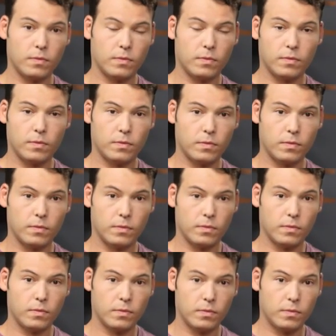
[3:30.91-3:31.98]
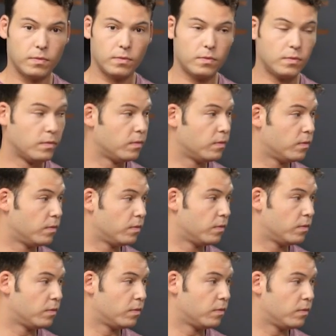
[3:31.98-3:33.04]

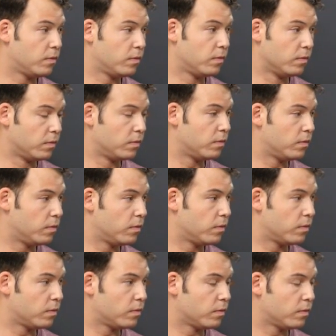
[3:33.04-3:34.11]
This person isn't speaking.